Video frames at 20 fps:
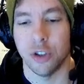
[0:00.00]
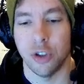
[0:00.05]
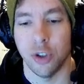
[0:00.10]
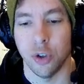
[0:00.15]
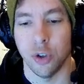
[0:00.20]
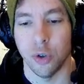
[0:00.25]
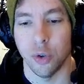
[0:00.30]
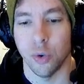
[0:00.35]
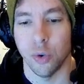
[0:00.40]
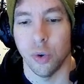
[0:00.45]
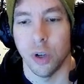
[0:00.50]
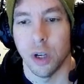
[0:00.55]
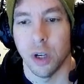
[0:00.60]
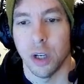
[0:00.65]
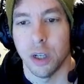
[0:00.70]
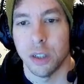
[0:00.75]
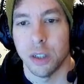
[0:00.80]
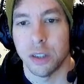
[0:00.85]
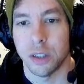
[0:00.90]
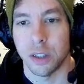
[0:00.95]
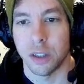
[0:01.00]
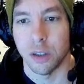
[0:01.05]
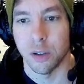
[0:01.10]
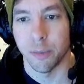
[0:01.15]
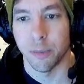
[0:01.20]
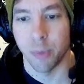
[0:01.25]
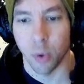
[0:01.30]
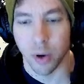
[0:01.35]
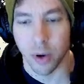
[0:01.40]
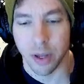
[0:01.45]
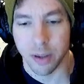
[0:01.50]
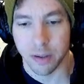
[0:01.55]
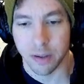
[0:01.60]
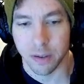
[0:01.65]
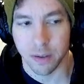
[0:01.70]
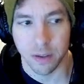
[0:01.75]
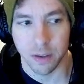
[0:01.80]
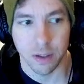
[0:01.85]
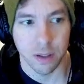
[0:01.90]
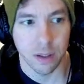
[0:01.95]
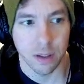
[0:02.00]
2 skill points